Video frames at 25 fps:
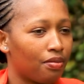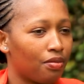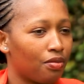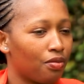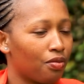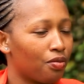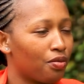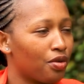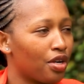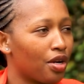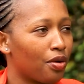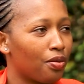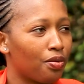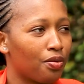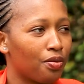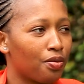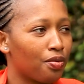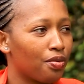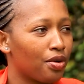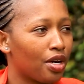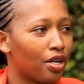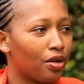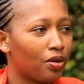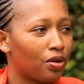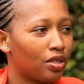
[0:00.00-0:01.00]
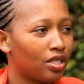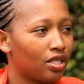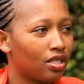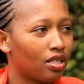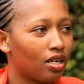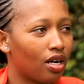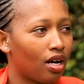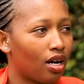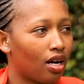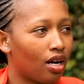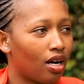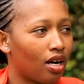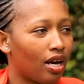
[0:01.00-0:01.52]
We are not,
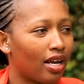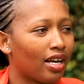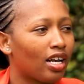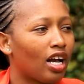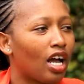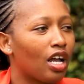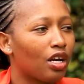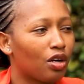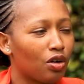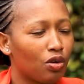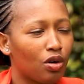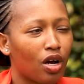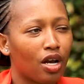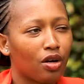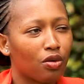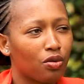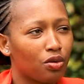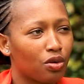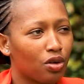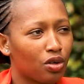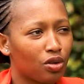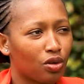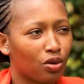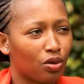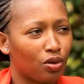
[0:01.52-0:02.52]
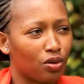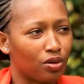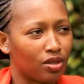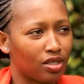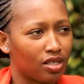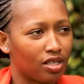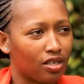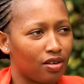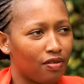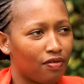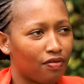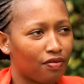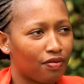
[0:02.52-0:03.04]
I could not
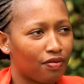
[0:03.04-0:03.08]
conceive.